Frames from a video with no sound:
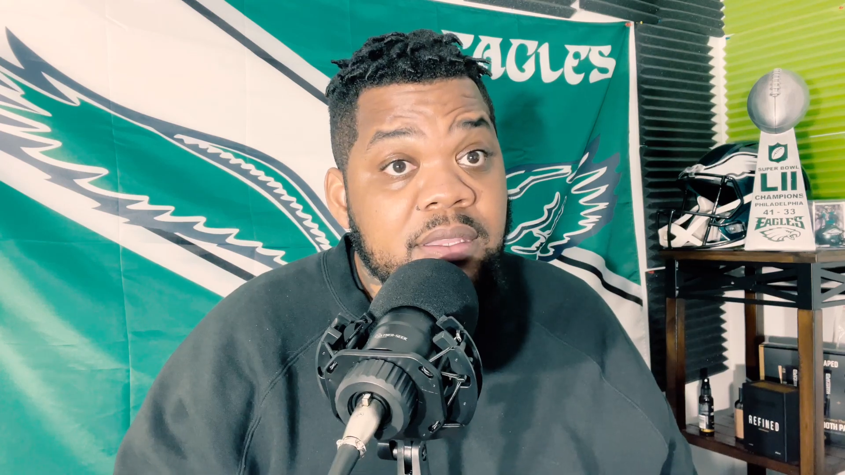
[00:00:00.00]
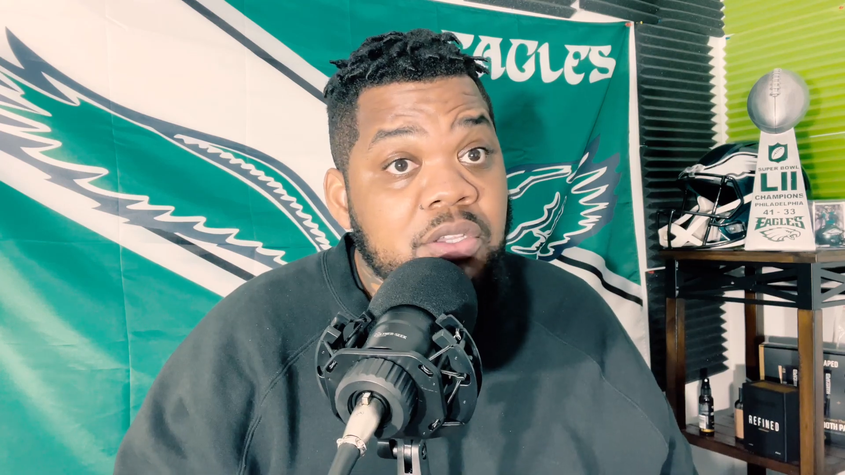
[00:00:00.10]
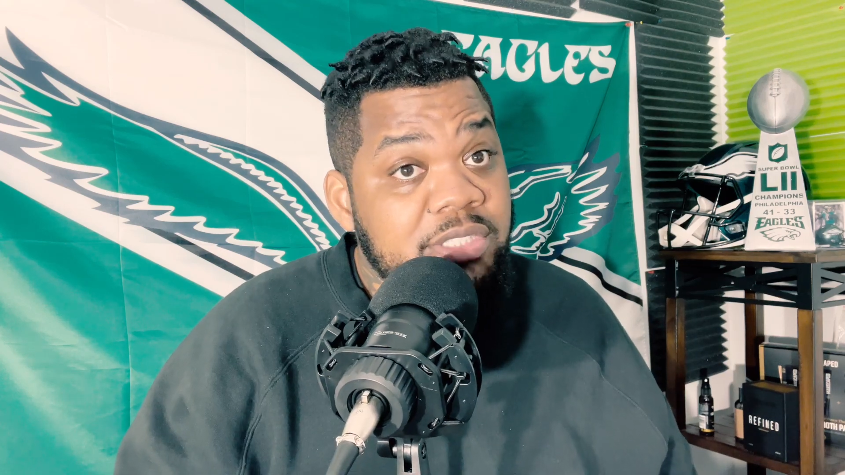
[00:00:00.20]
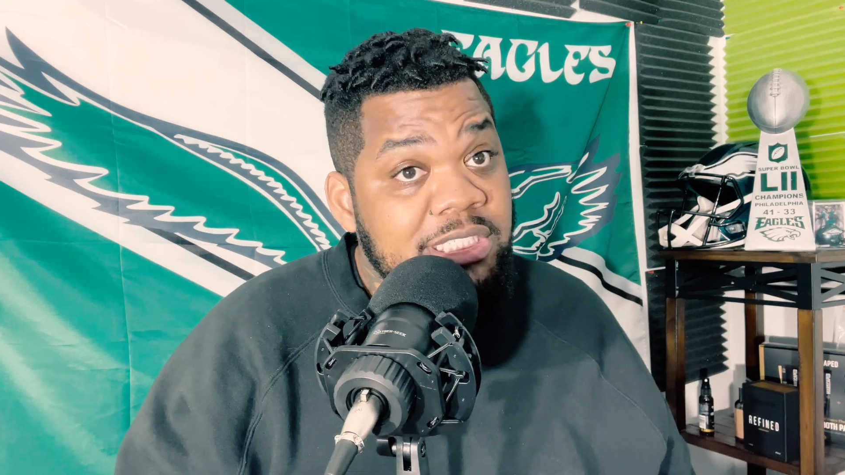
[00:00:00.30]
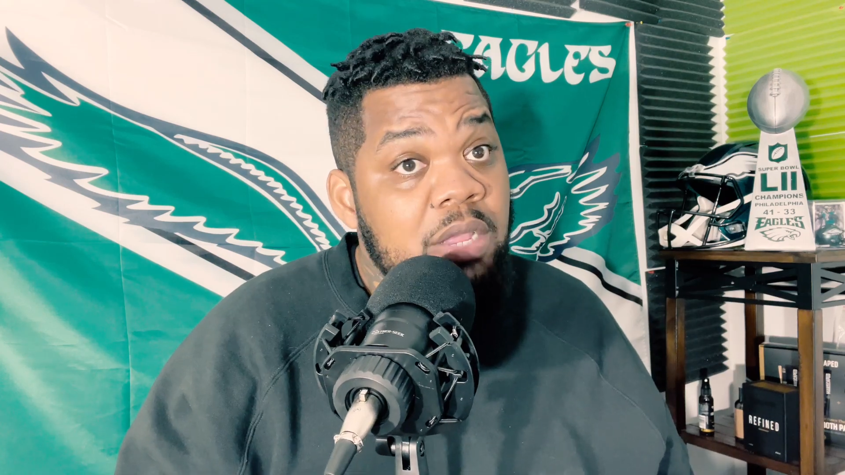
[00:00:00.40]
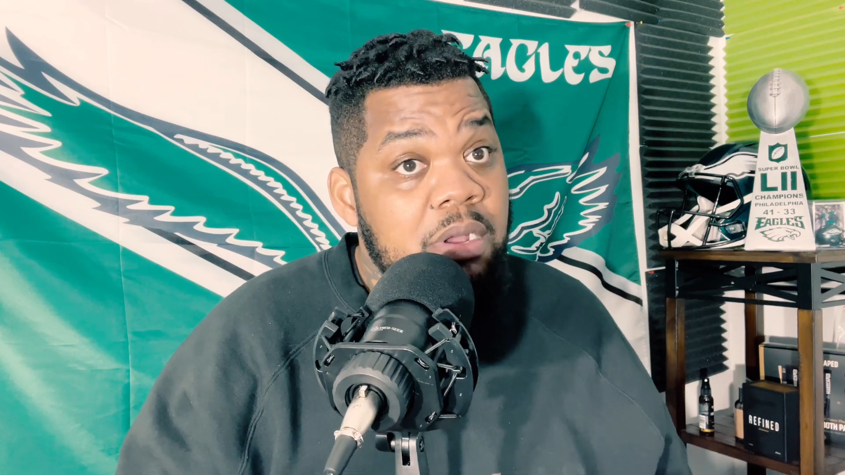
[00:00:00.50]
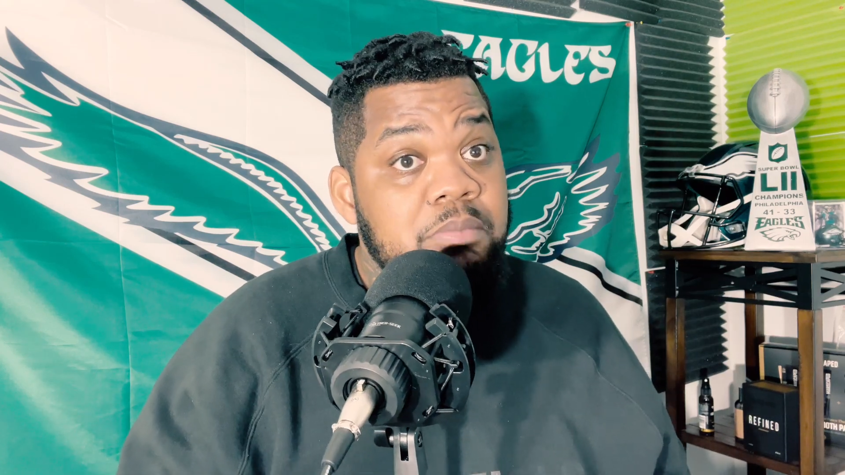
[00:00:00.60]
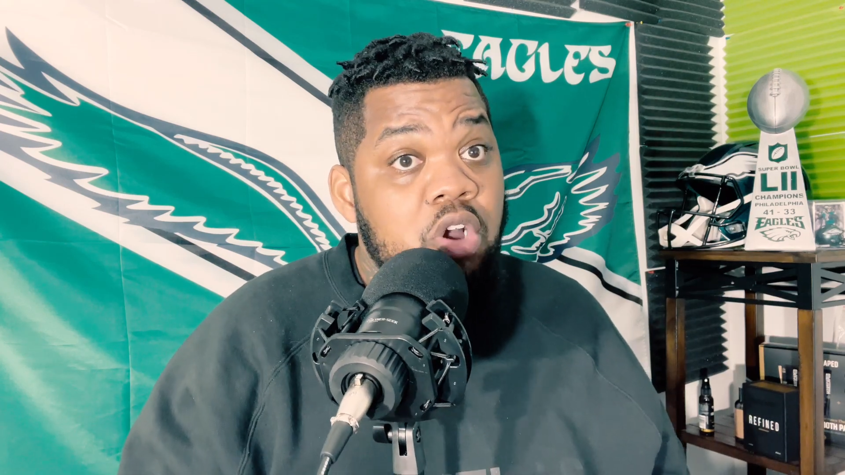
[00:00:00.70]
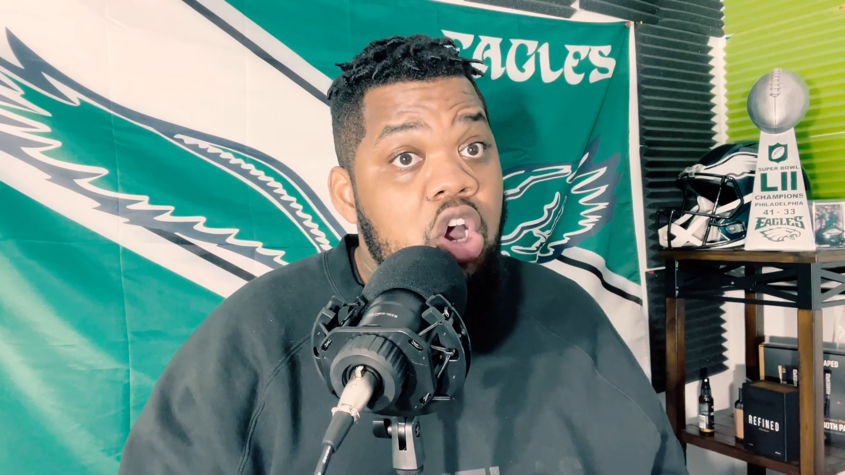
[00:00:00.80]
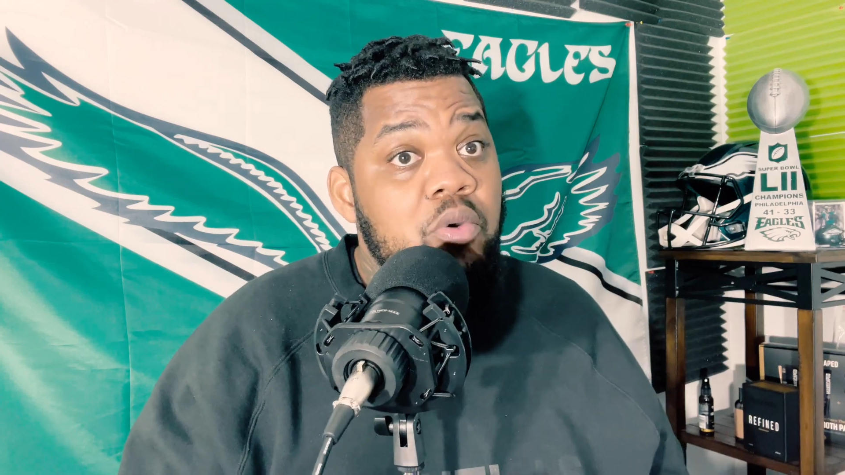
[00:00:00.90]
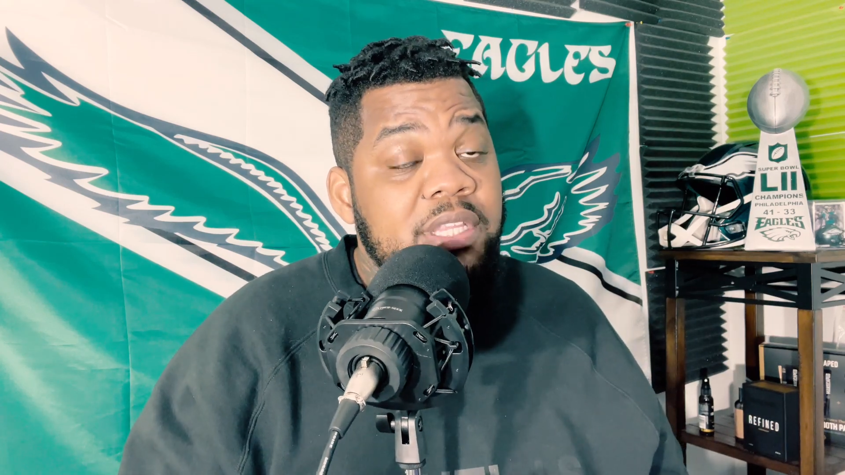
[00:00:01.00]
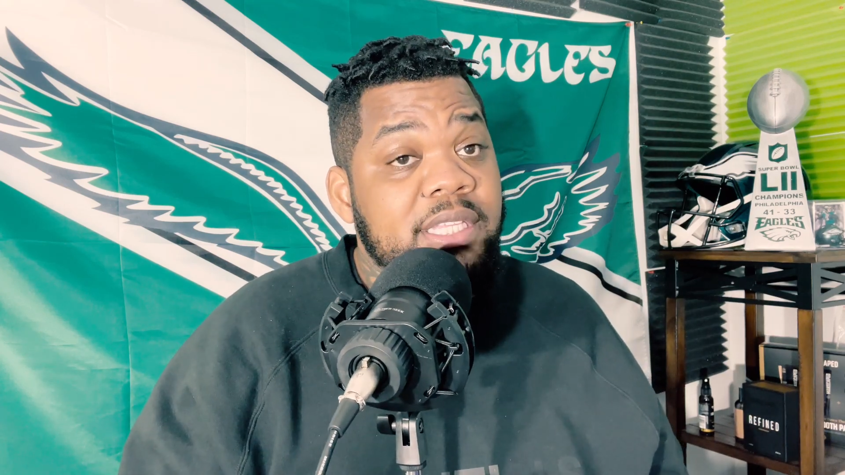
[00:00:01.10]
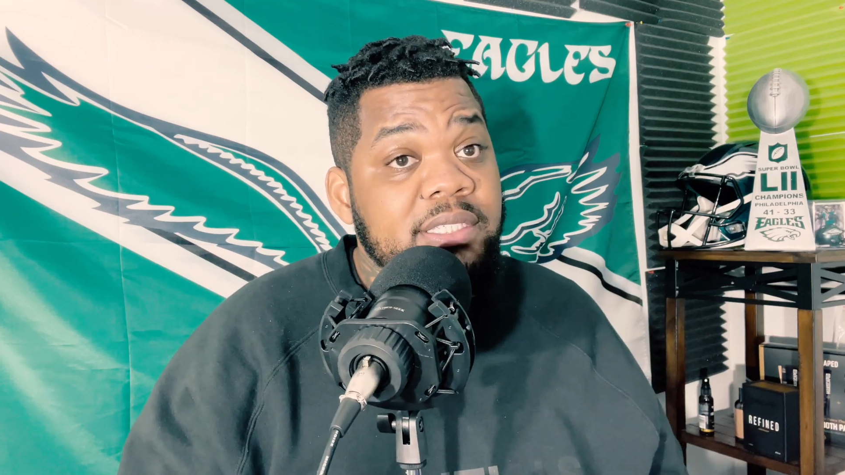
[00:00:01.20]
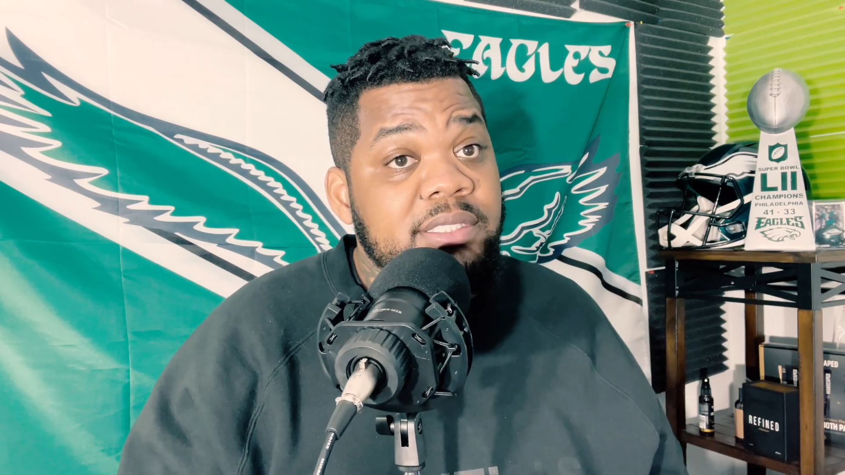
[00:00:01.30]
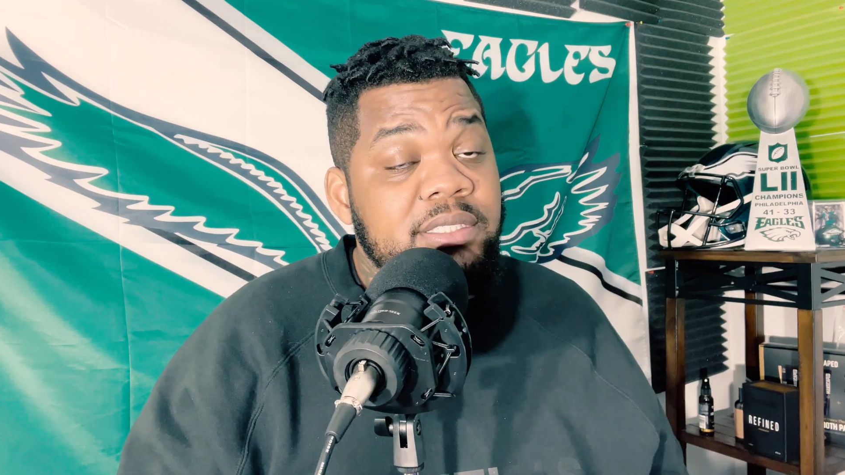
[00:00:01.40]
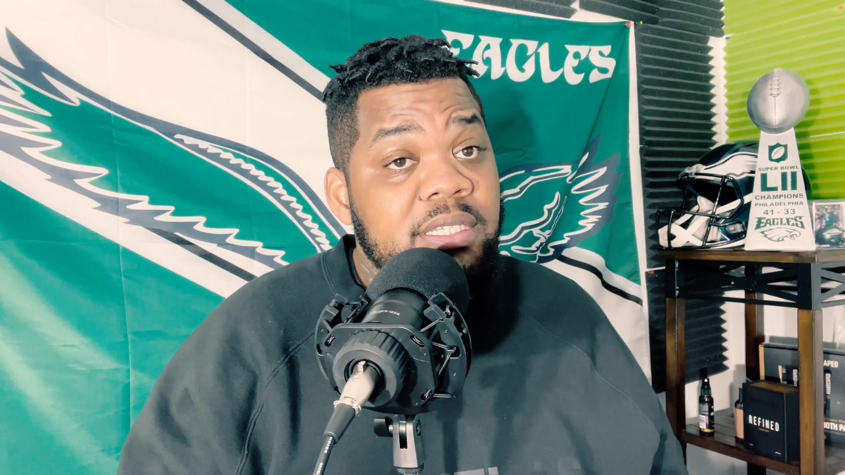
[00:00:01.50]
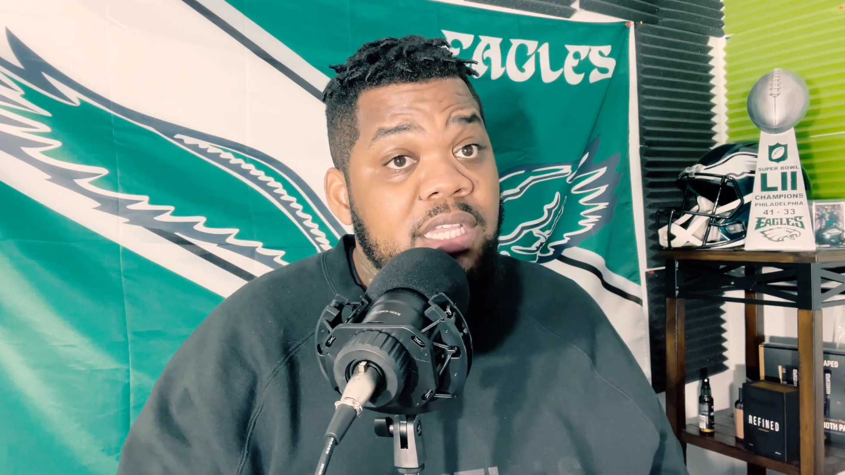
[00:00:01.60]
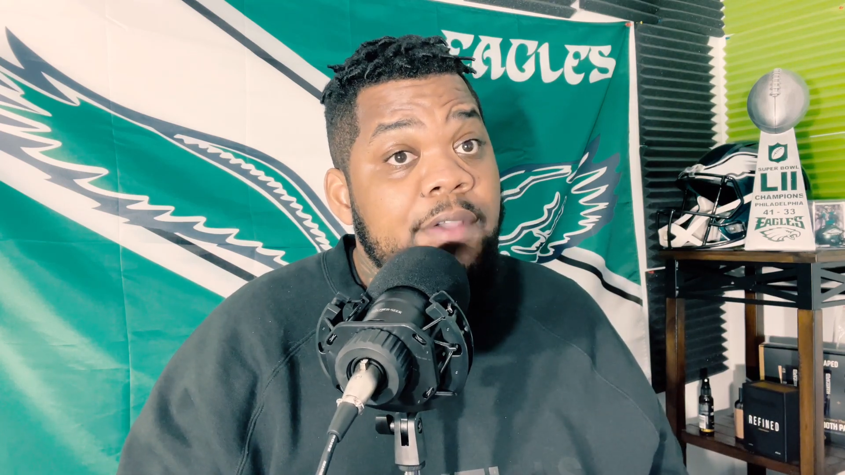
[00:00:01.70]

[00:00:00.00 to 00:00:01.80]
You see where I'm going with this?